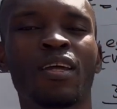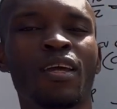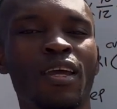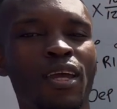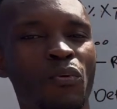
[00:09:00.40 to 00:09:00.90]

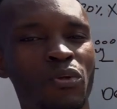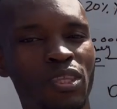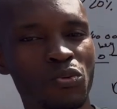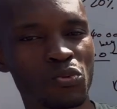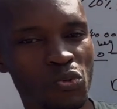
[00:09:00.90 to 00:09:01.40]
uh,
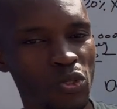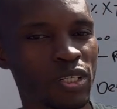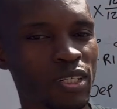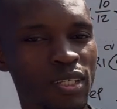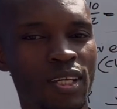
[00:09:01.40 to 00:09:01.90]
without
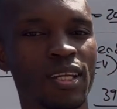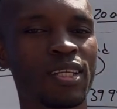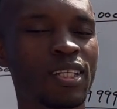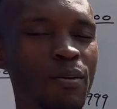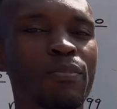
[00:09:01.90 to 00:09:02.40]
dodging any
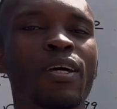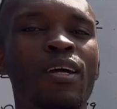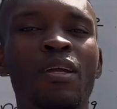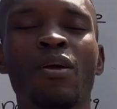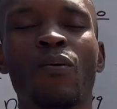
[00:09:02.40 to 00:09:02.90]
chapter
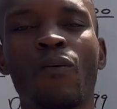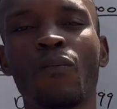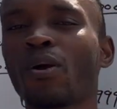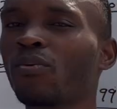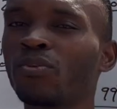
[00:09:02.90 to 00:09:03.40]
we are
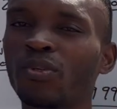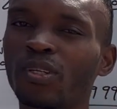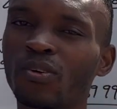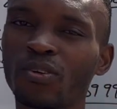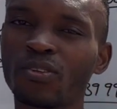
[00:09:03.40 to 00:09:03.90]
going to record